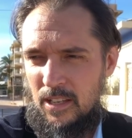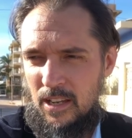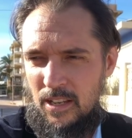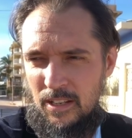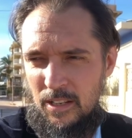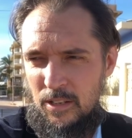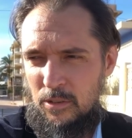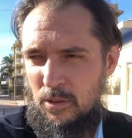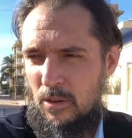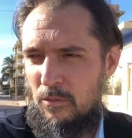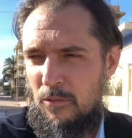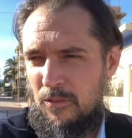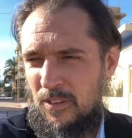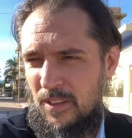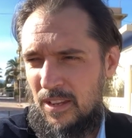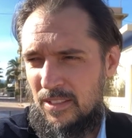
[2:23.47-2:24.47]
and I know
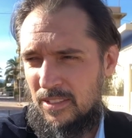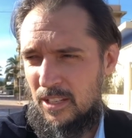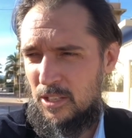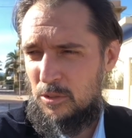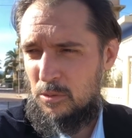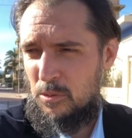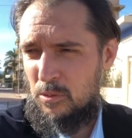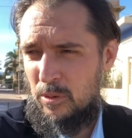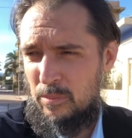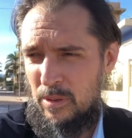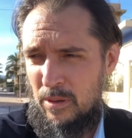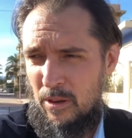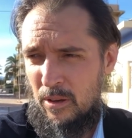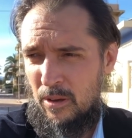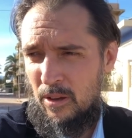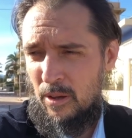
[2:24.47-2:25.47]
everything else I do will be
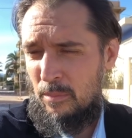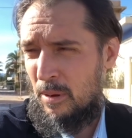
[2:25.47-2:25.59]
a,